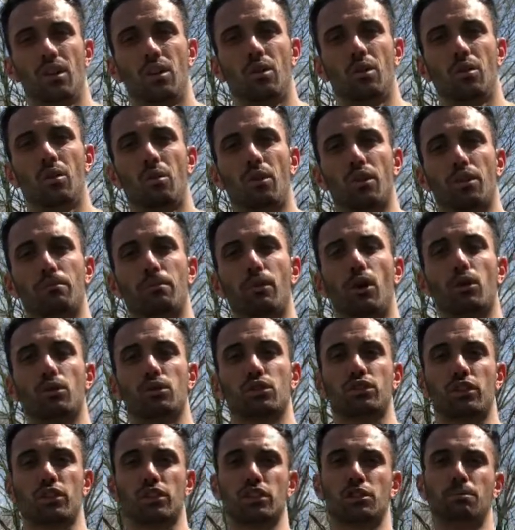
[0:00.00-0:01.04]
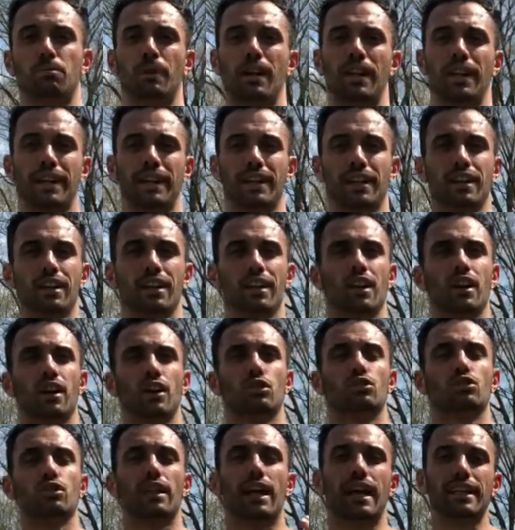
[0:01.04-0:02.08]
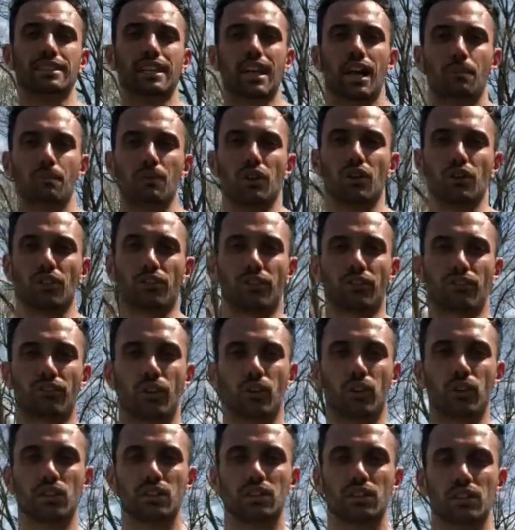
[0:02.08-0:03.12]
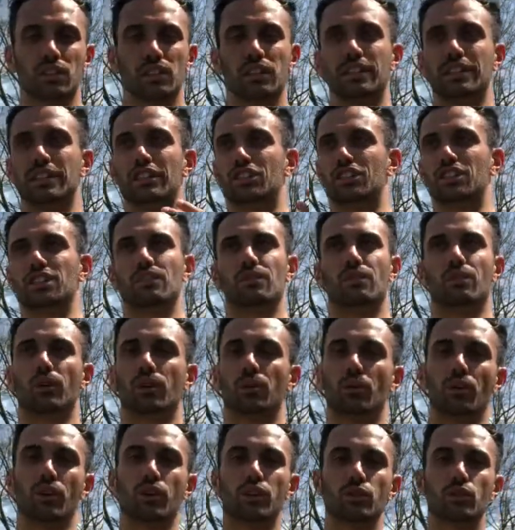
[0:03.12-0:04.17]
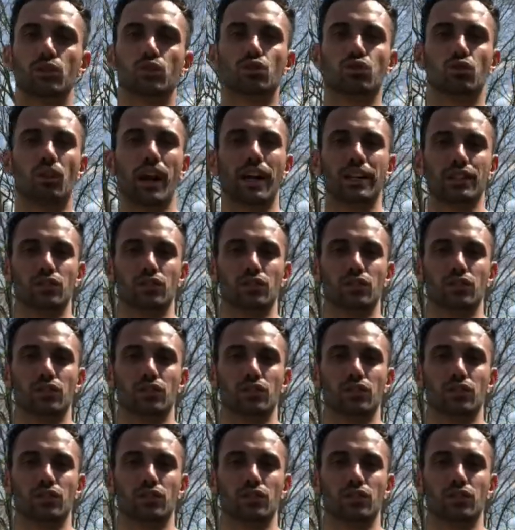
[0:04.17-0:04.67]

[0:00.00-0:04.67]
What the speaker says: where the ball will start spinning. So that's gotta be your first initiative. What are you trying to